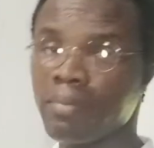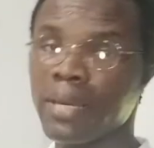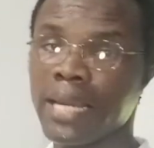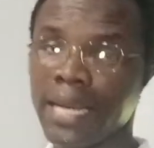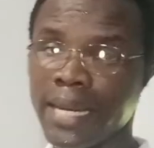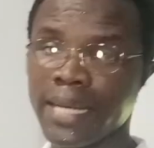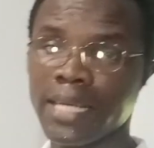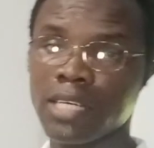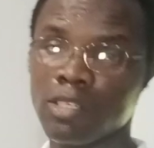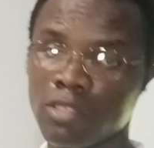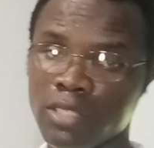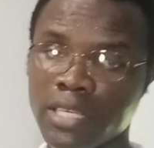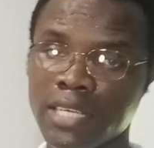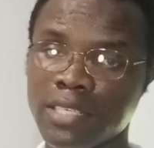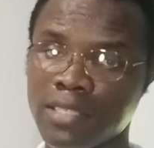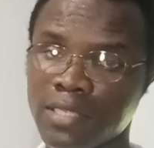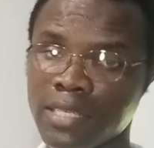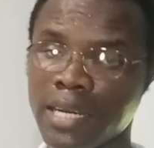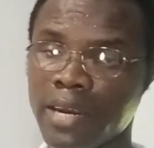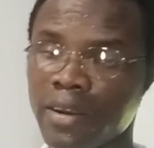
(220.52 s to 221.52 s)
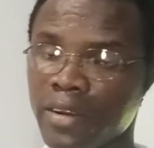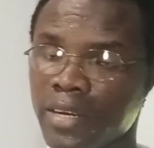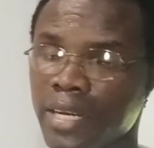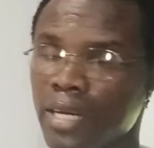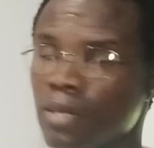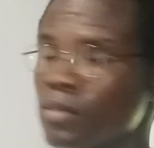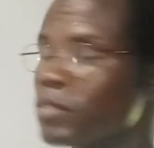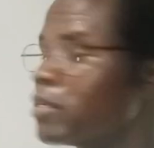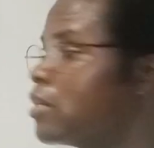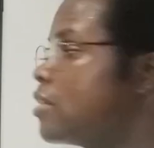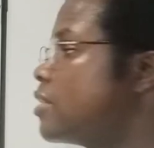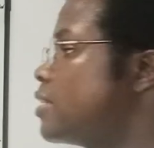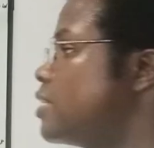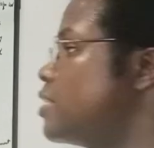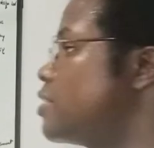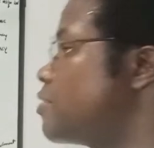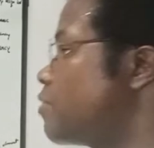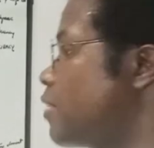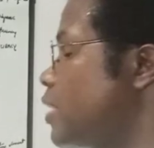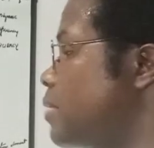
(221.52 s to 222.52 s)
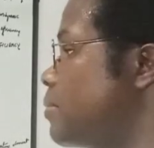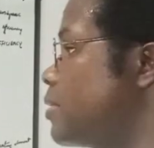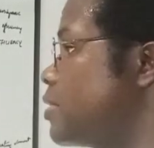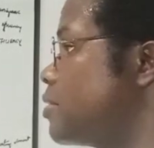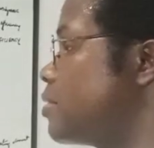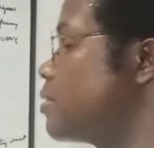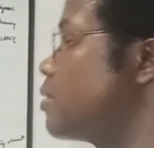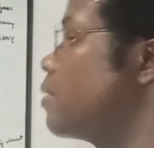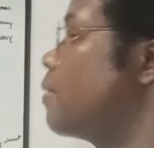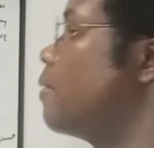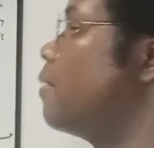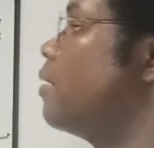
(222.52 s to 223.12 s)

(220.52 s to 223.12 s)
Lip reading: mechanical tests carried out on these fibers.